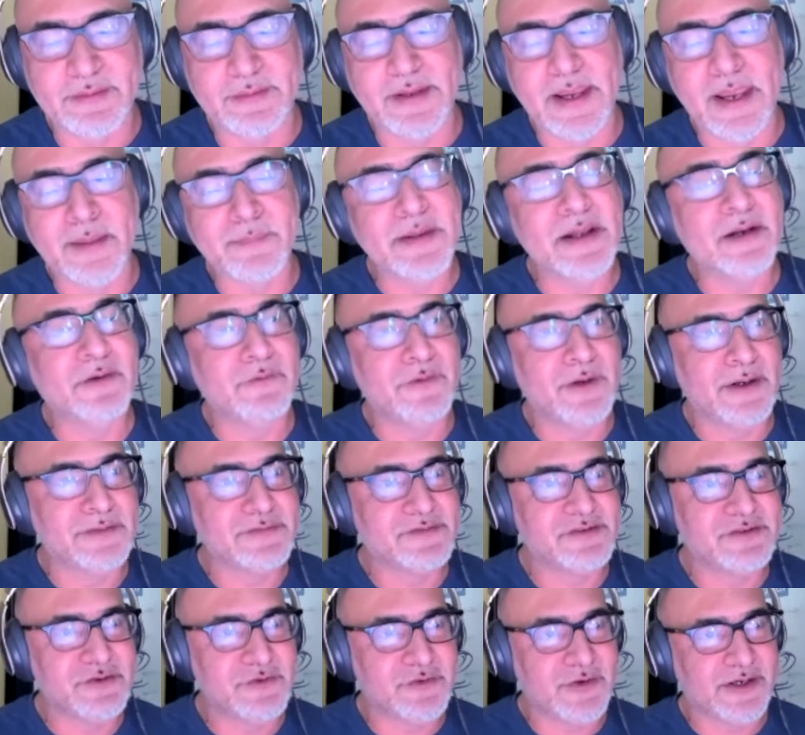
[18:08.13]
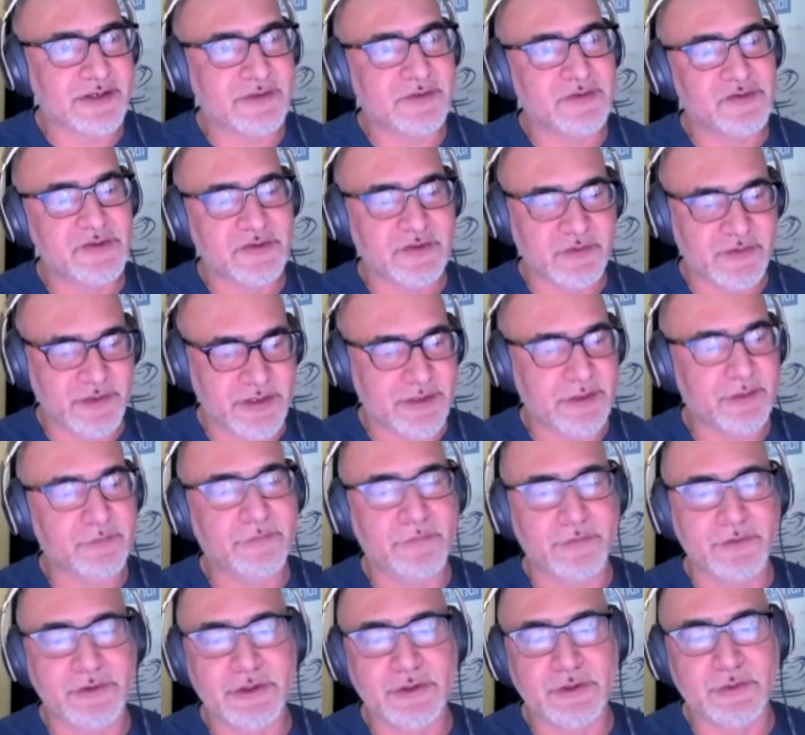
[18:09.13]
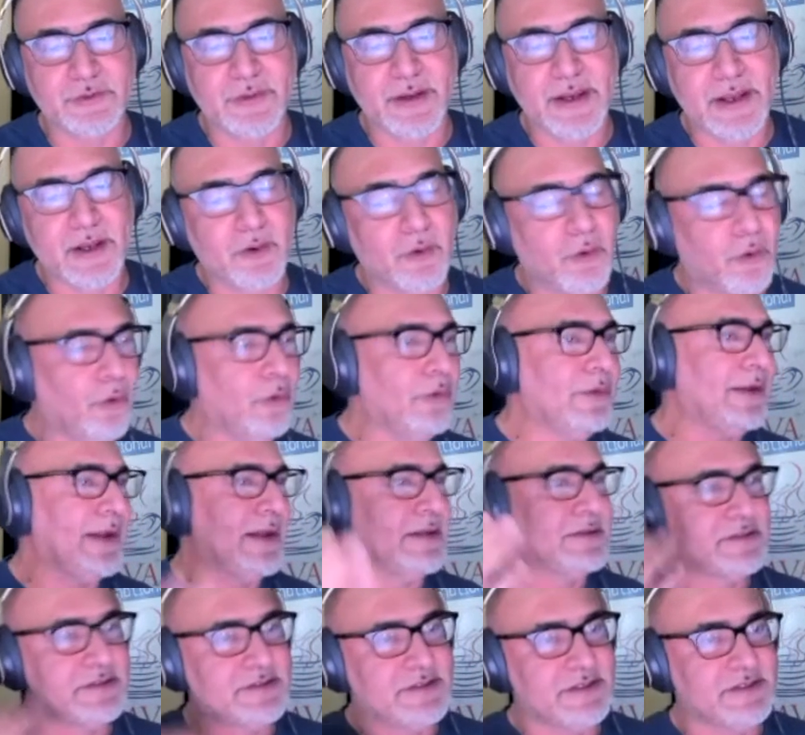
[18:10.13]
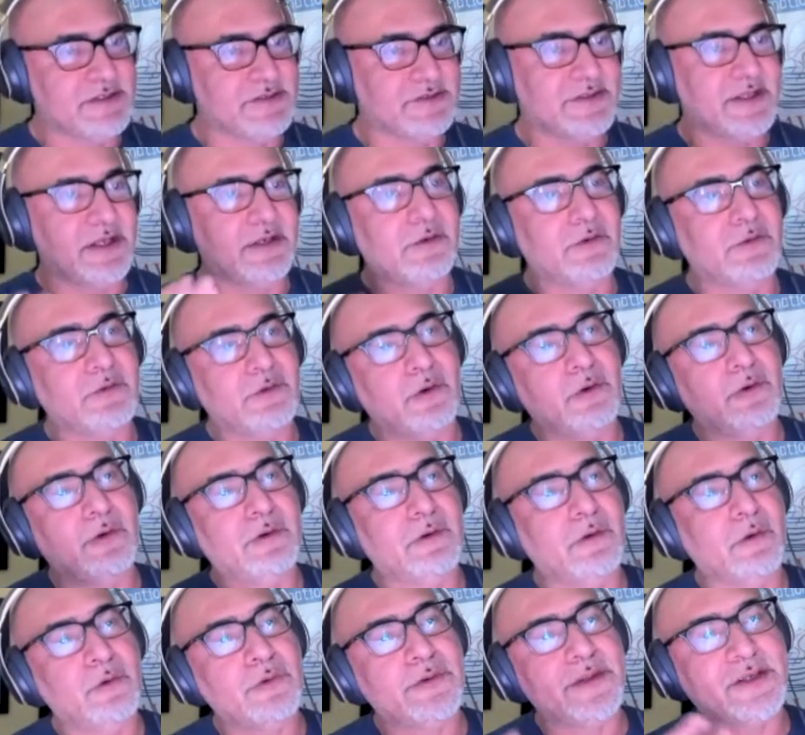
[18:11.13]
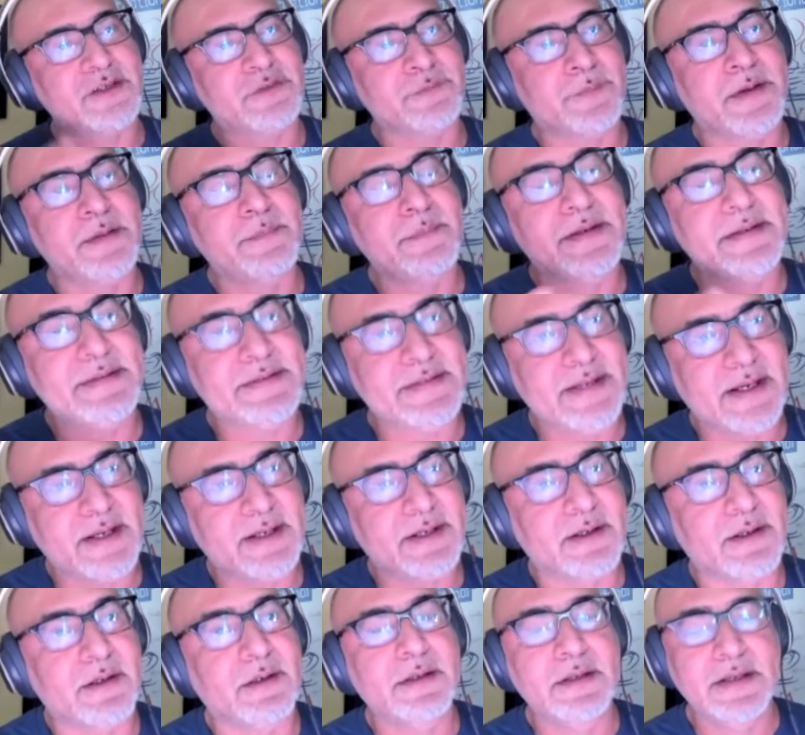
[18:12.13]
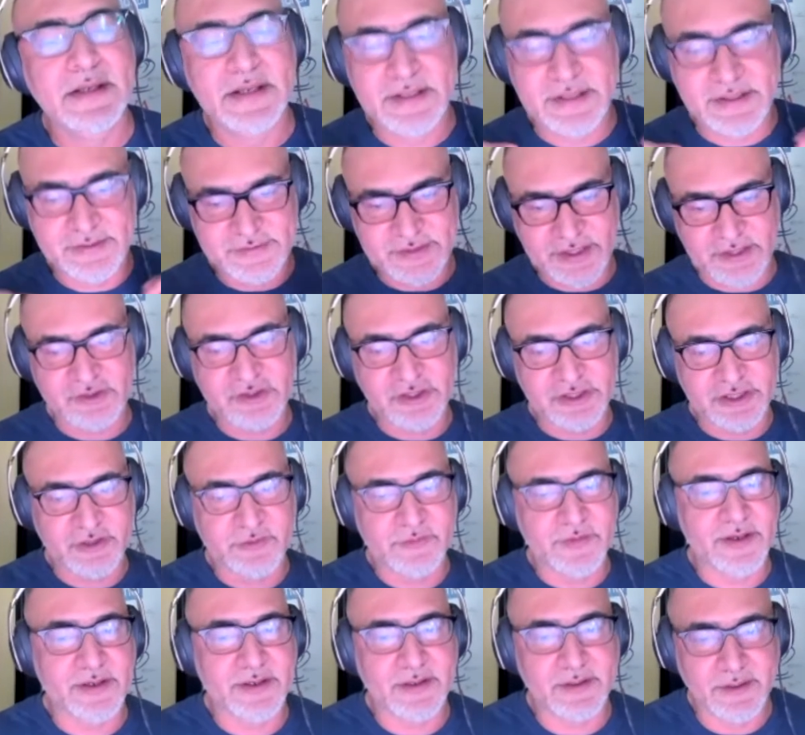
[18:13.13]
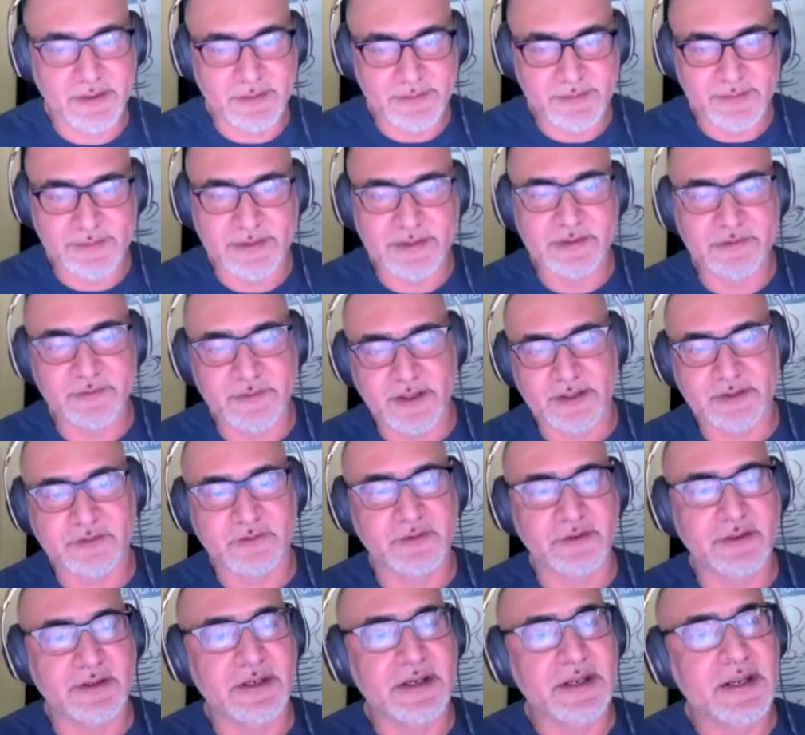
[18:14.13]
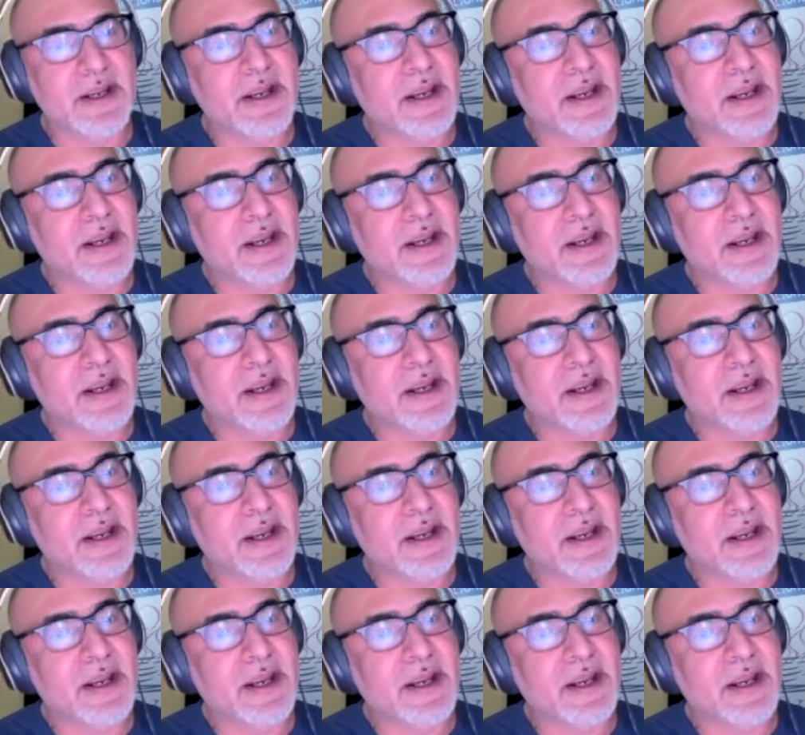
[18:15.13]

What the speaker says: ML runs directory is created for you, and all the entities that all the experiment data is actually created under the directory.